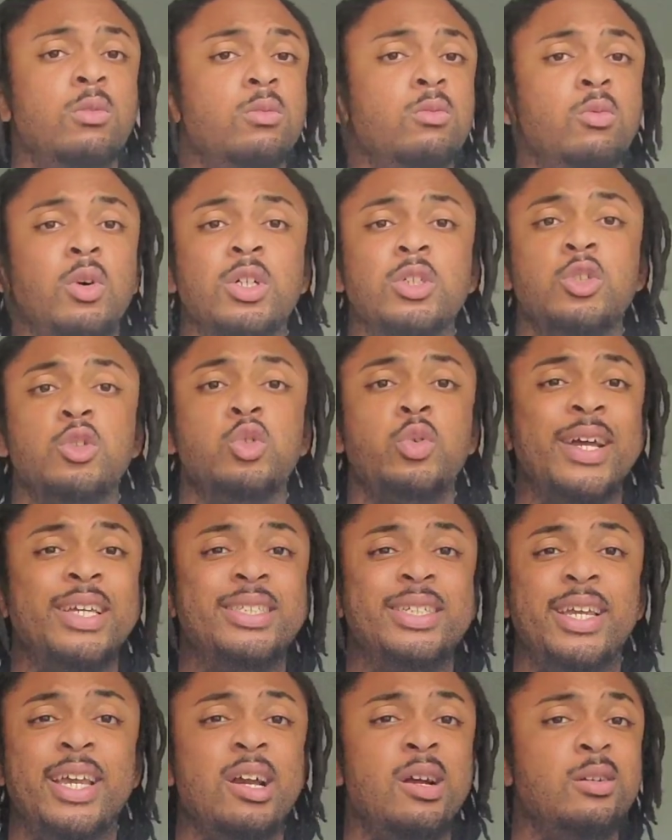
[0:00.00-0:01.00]
once or
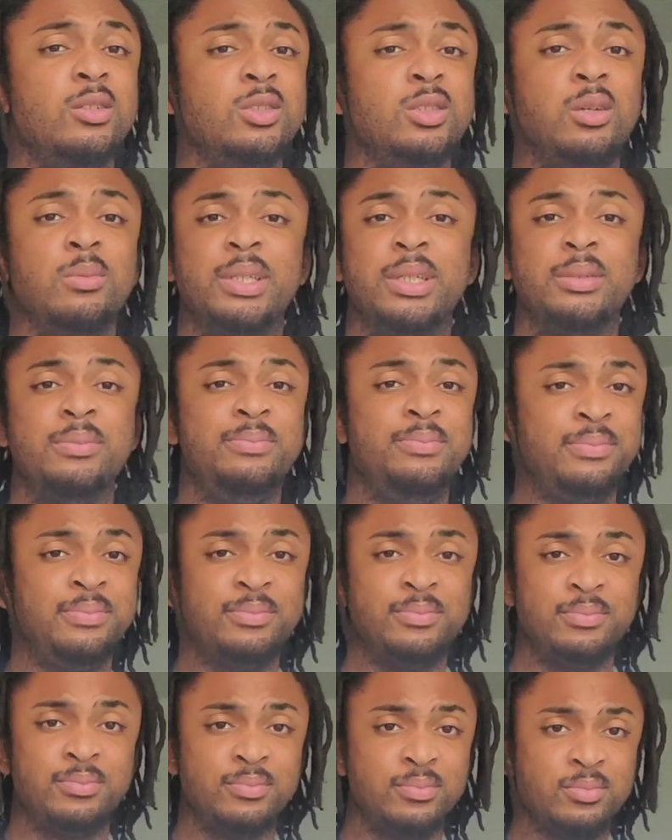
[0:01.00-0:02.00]
twice a year or something,
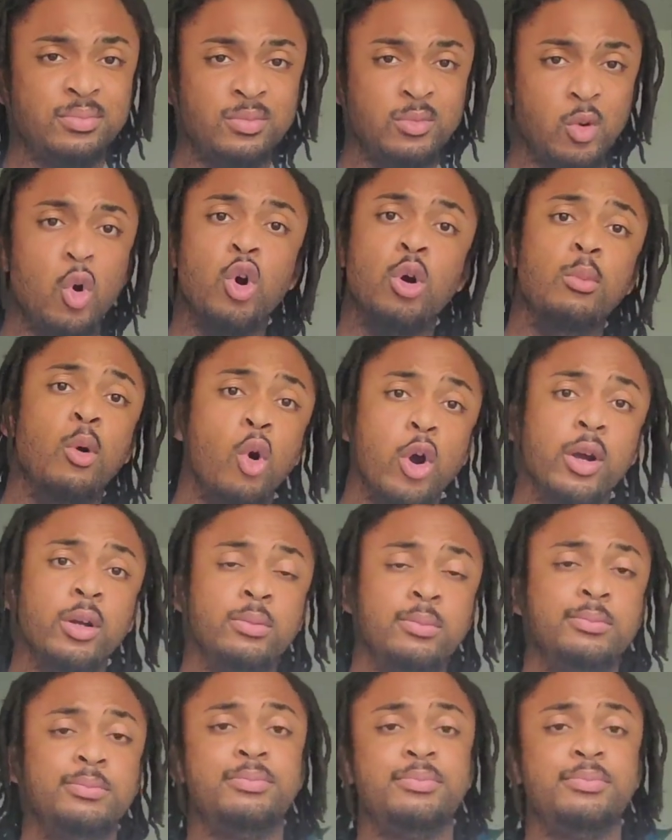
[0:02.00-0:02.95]
or more.